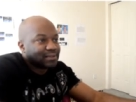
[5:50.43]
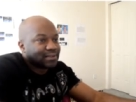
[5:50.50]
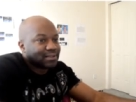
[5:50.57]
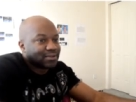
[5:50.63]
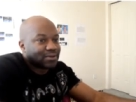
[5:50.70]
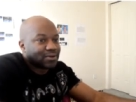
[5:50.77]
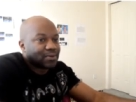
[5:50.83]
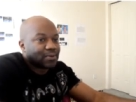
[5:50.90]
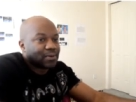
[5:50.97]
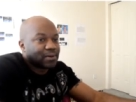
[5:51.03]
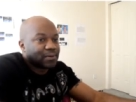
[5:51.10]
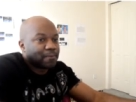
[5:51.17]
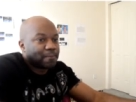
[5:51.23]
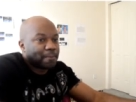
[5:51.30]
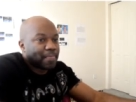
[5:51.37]
So
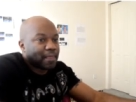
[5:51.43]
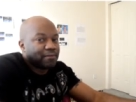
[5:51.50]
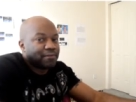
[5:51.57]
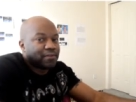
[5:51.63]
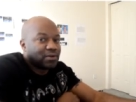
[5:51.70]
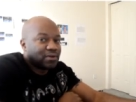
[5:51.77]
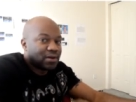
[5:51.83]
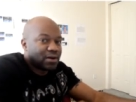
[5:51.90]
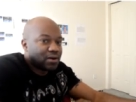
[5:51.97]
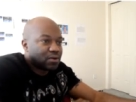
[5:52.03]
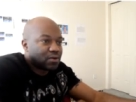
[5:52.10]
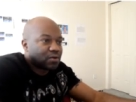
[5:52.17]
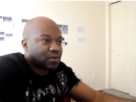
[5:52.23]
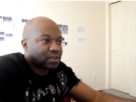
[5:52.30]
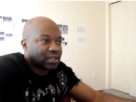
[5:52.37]
if you
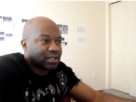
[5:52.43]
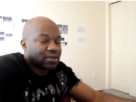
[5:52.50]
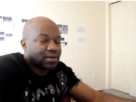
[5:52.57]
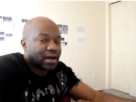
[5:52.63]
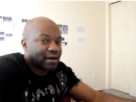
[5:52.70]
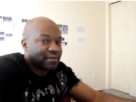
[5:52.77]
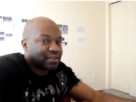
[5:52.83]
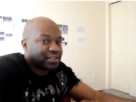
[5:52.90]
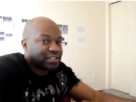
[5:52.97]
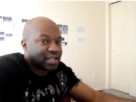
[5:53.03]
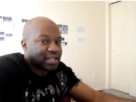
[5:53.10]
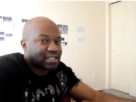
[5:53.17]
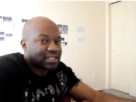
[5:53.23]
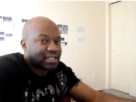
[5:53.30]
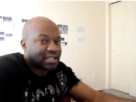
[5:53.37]
know that you haven't
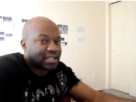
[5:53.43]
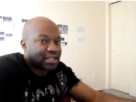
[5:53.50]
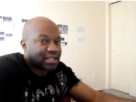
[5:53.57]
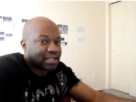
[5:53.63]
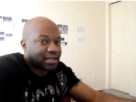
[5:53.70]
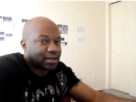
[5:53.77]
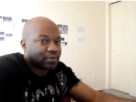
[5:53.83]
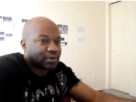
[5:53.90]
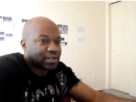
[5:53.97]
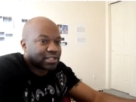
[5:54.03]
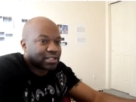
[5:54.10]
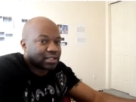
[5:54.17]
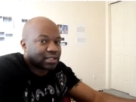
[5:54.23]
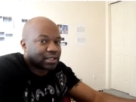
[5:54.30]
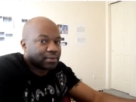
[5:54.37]
changed anything
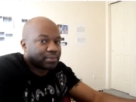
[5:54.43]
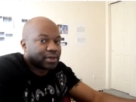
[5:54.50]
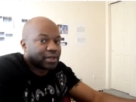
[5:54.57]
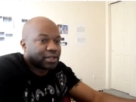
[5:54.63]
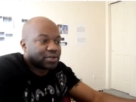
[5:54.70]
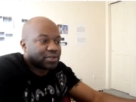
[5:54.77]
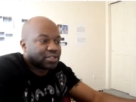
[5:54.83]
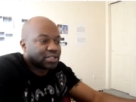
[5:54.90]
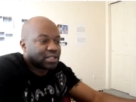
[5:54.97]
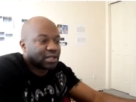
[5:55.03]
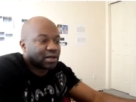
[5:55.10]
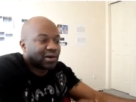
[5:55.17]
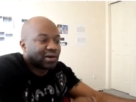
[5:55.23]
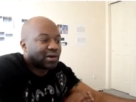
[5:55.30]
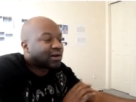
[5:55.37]
recently, but you
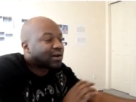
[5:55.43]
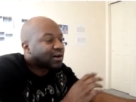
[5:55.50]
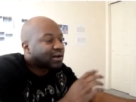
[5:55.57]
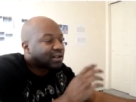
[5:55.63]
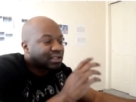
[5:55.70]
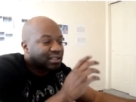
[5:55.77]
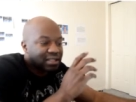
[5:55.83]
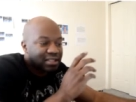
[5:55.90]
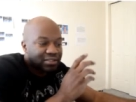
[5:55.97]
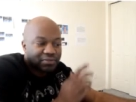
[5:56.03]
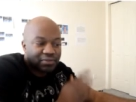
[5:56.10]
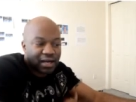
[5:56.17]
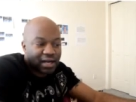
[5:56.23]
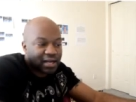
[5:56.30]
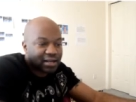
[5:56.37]
see all of these
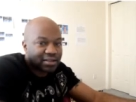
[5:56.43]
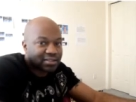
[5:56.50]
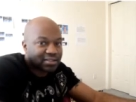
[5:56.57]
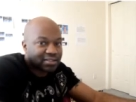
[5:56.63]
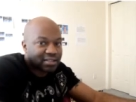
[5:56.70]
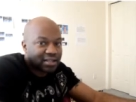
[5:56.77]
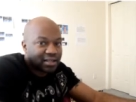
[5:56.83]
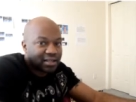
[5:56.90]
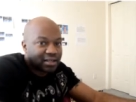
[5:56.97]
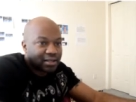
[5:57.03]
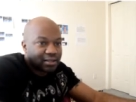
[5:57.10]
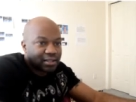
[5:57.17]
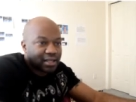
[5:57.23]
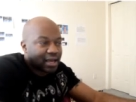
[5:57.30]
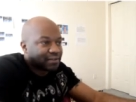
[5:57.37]
files
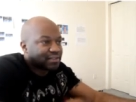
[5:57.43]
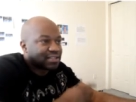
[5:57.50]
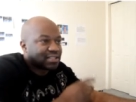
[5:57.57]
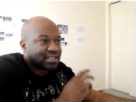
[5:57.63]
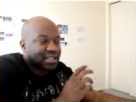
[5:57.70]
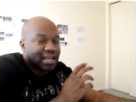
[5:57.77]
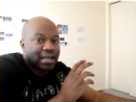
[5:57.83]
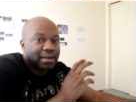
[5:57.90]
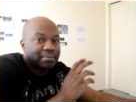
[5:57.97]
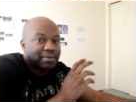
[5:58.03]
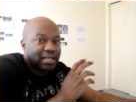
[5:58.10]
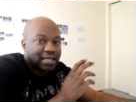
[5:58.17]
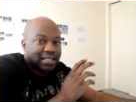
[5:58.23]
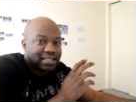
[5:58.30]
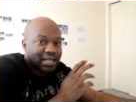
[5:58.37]
that have the same
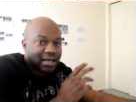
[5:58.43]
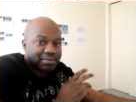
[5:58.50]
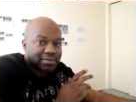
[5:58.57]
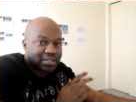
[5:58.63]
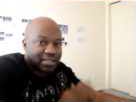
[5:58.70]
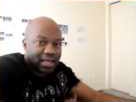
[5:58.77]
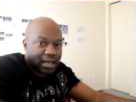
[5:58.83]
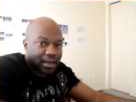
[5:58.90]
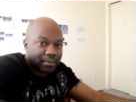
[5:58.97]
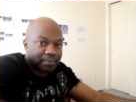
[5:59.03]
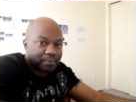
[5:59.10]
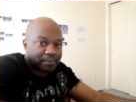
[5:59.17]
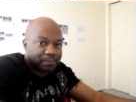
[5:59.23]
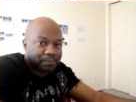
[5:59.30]
date time stamp,